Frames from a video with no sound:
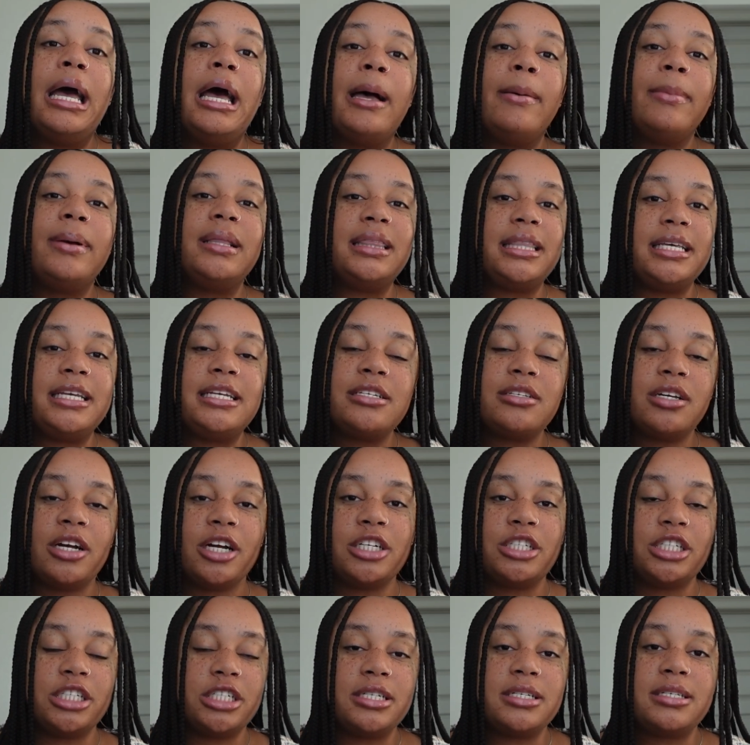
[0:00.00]
But these are
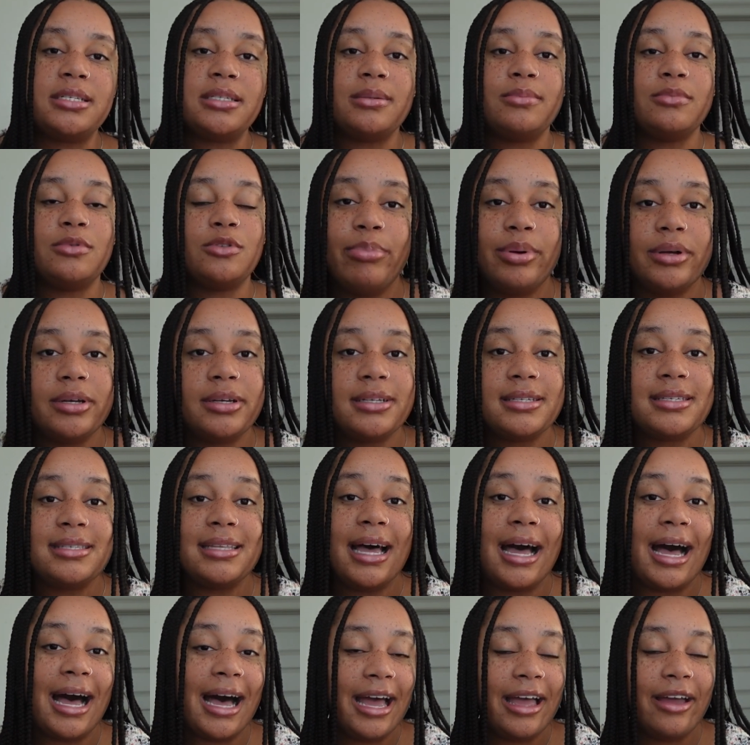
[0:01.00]
just some books
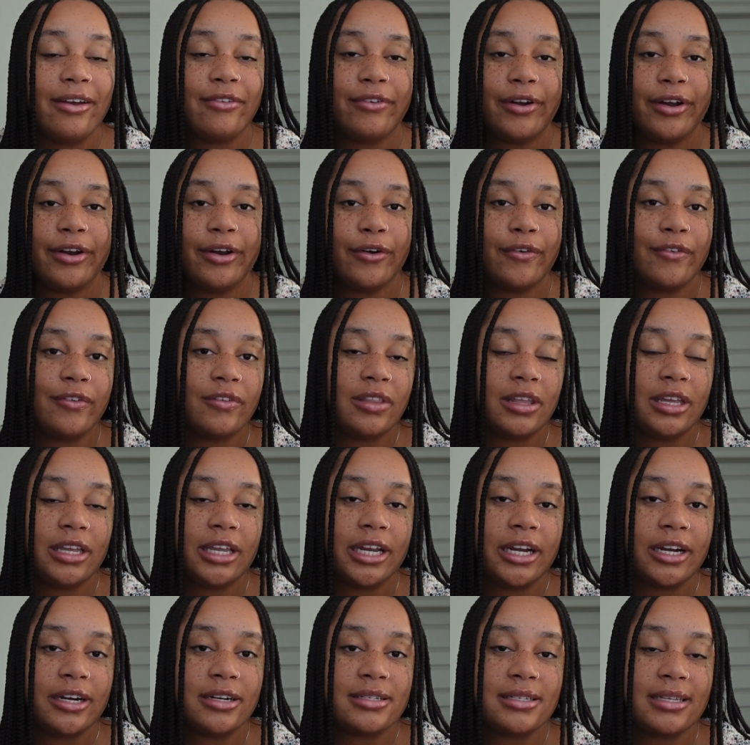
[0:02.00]
that I have read over the
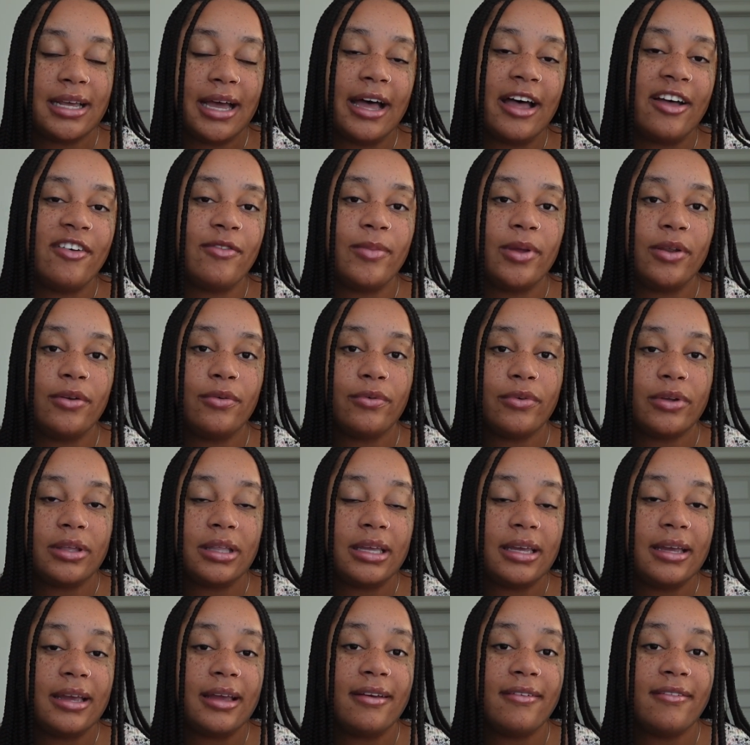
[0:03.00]
years that have been
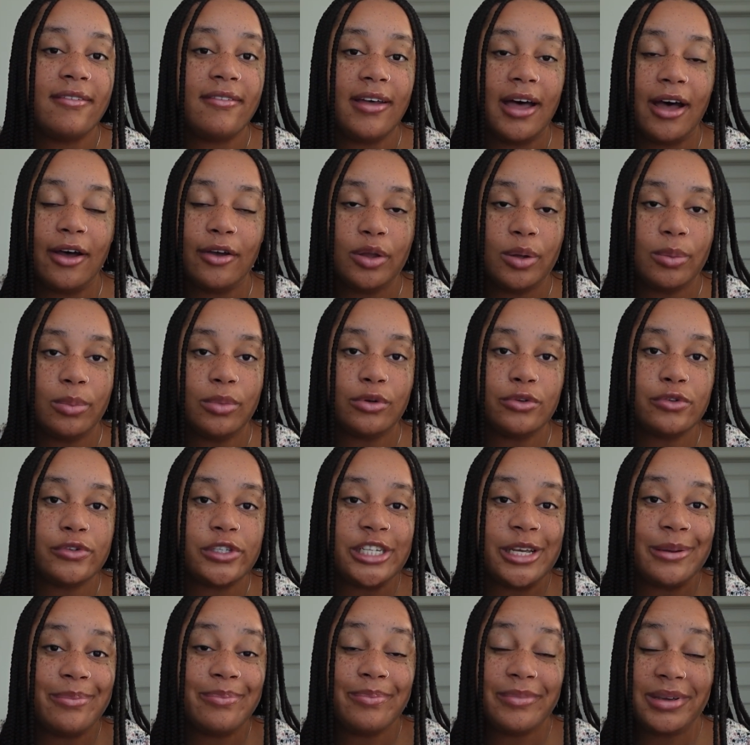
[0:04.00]
really valuable
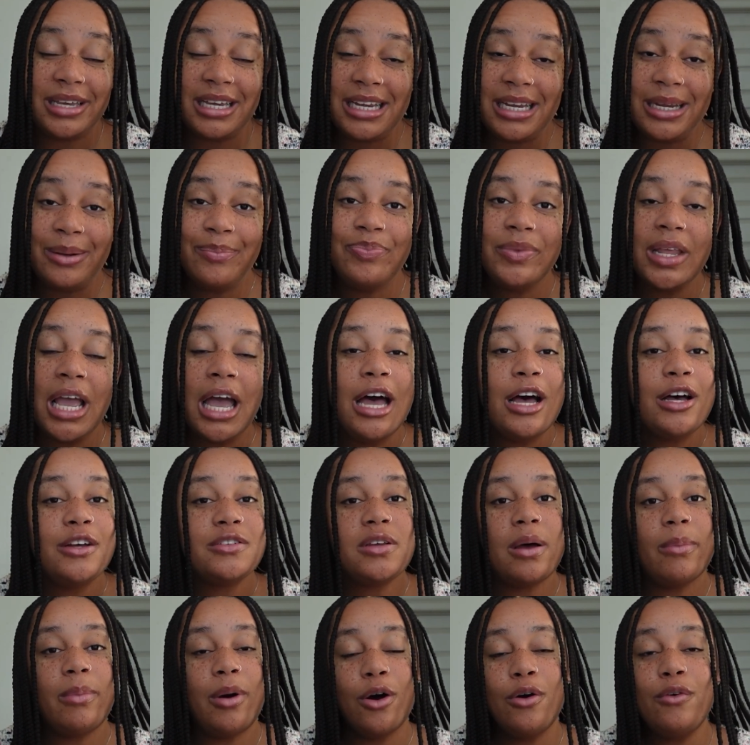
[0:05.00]
to me. So
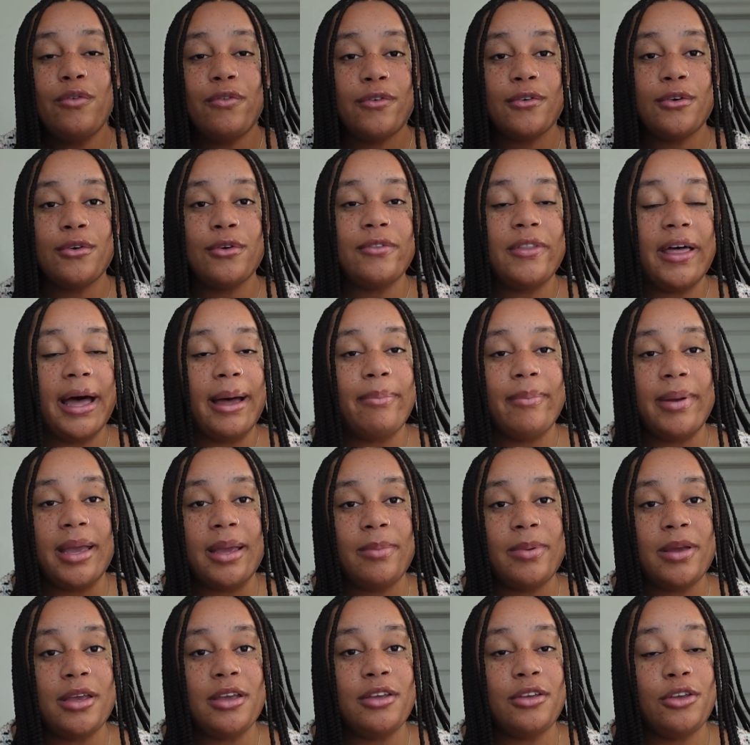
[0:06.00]
I'm hopeful that
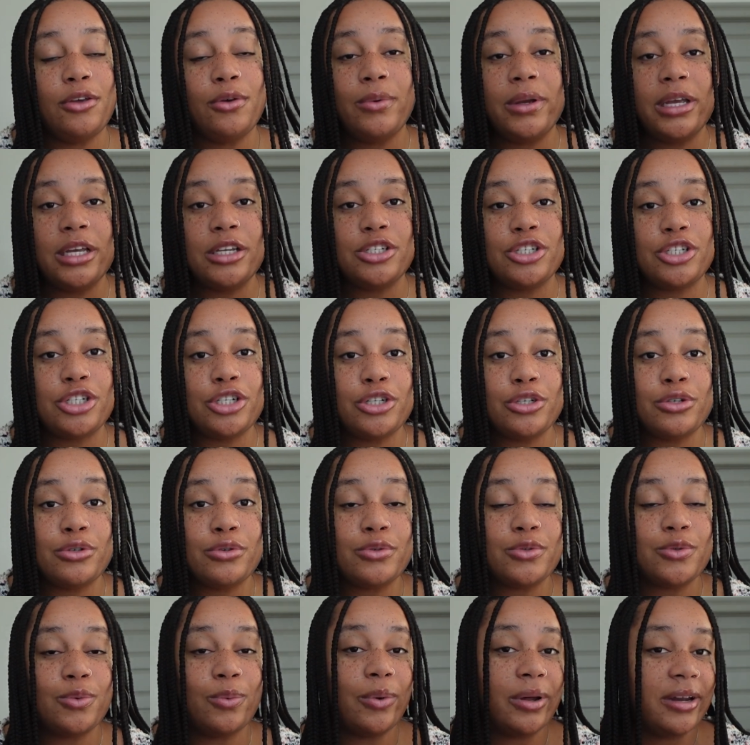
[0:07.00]
maybe you can
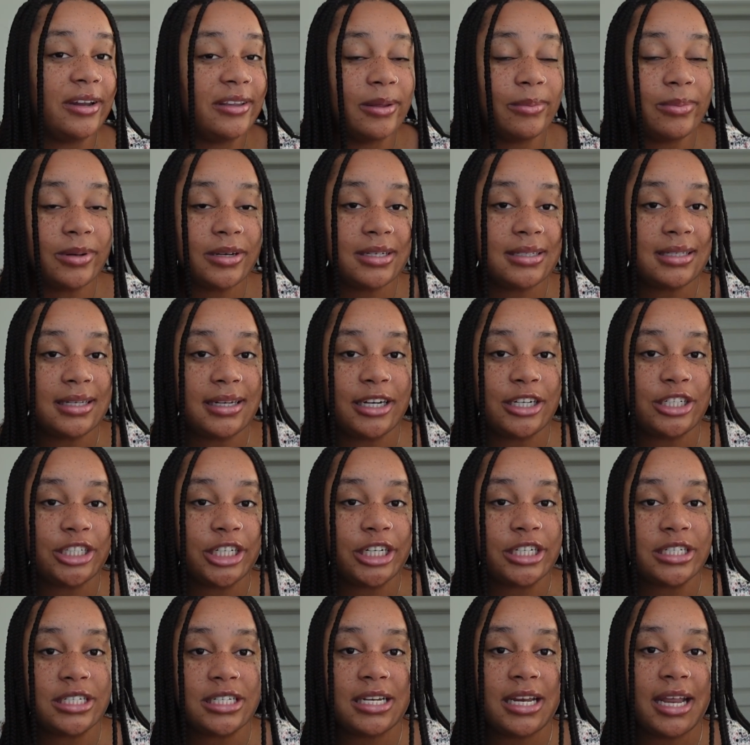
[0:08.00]
choose one of the books that I
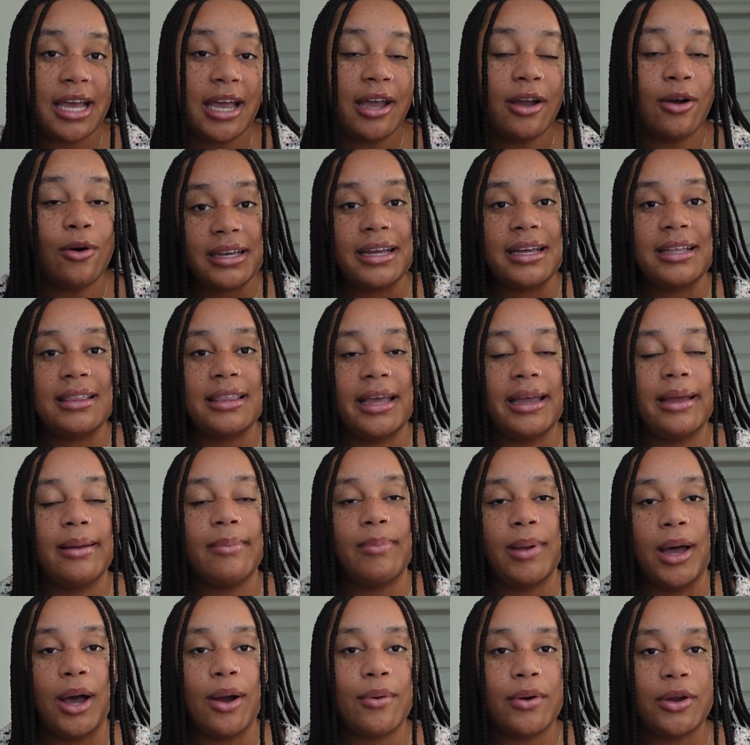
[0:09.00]
shared today. They
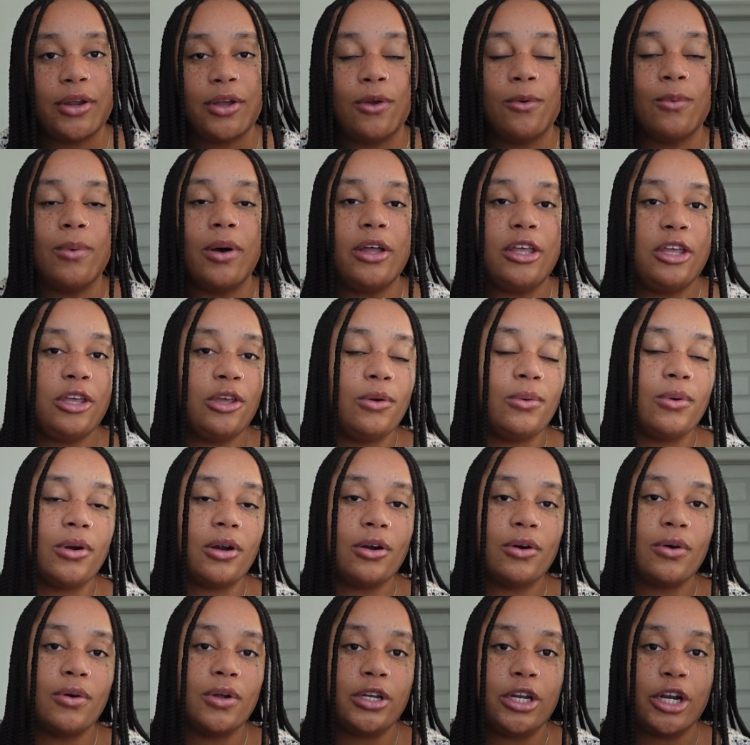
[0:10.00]
empower you while you are
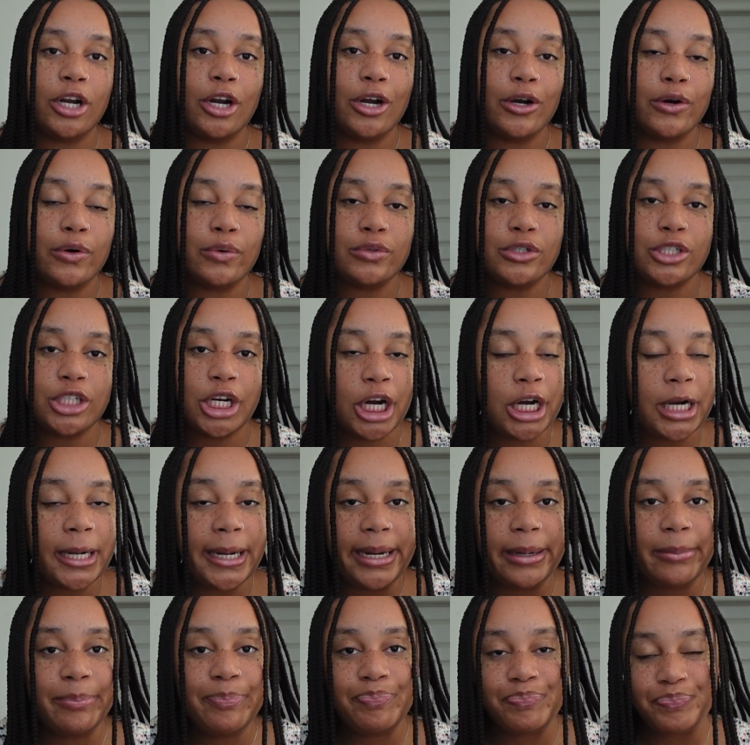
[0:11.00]
on your own
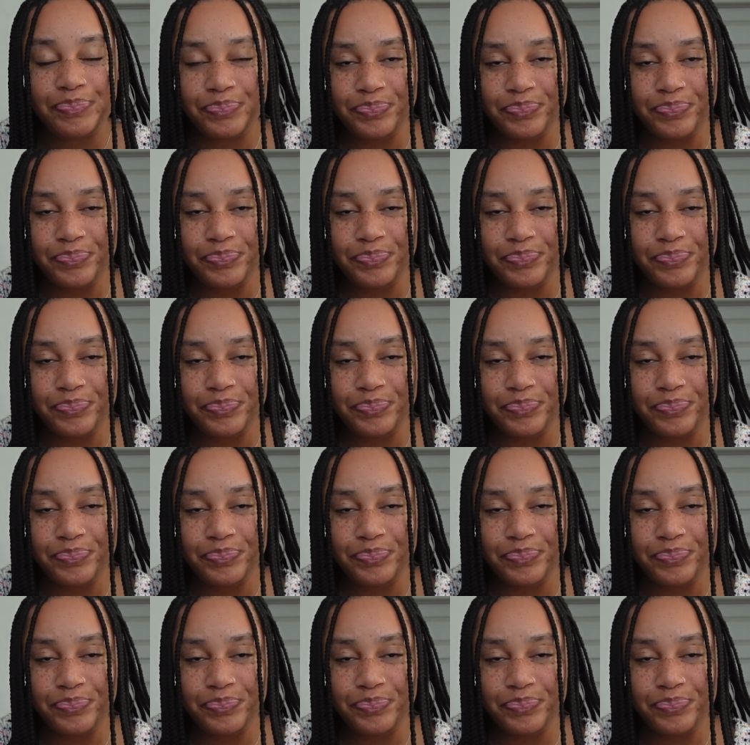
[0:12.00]
journey.